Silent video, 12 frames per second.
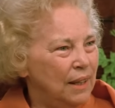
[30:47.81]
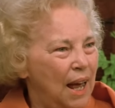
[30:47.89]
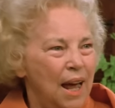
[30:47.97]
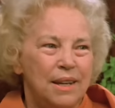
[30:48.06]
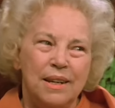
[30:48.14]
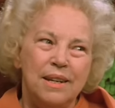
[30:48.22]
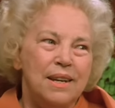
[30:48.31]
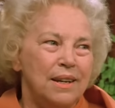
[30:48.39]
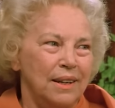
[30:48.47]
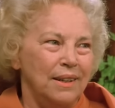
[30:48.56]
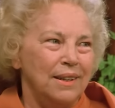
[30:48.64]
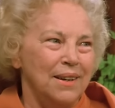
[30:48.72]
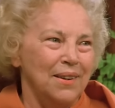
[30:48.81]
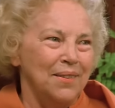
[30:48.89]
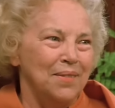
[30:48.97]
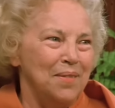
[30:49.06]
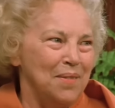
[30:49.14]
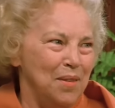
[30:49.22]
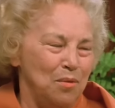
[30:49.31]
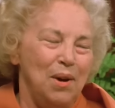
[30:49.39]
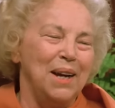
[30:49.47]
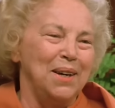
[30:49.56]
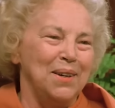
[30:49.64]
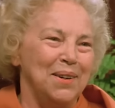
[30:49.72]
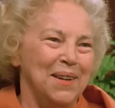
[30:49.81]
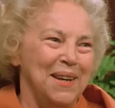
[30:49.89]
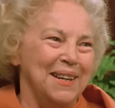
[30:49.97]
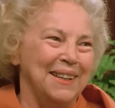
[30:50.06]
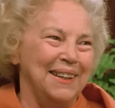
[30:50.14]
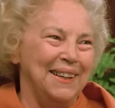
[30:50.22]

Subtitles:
And He did it regularly.